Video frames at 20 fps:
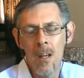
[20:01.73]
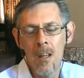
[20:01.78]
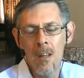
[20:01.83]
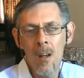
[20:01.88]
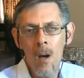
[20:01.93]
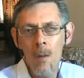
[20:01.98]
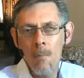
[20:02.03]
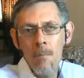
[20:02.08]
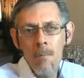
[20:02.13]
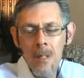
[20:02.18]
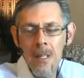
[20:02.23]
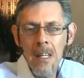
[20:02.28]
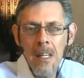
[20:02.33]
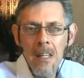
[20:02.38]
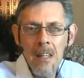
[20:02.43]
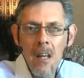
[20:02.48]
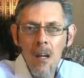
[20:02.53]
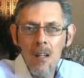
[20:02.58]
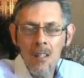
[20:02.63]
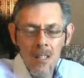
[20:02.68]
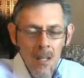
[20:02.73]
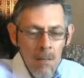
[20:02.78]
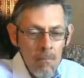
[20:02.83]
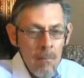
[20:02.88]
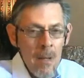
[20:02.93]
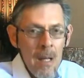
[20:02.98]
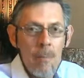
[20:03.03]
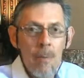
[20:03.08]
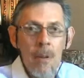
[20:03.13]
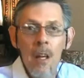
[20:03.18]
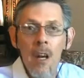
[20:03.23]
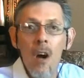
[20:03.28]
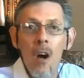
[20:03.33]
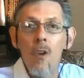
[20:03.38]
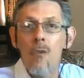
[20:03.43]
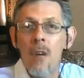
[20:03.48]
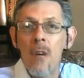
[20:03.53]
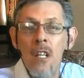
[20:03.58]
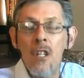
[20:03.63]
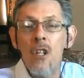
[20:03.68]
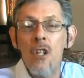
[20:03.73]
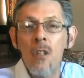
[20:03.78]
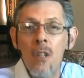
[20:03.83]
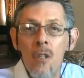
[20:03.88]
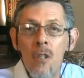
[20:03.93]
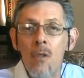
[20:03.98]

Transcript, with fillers: There are, there are some people that are rich in this